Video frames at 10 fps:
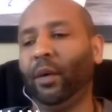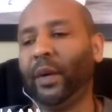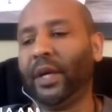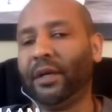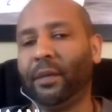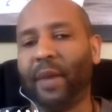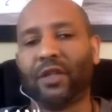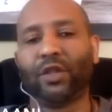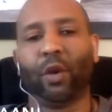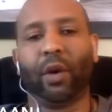we need to
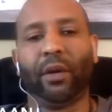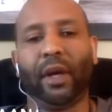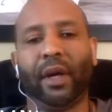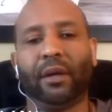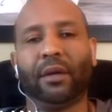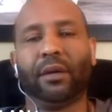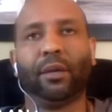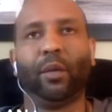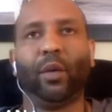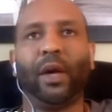make sure that
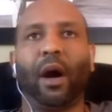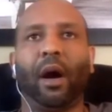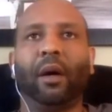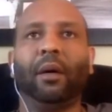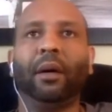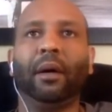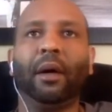we are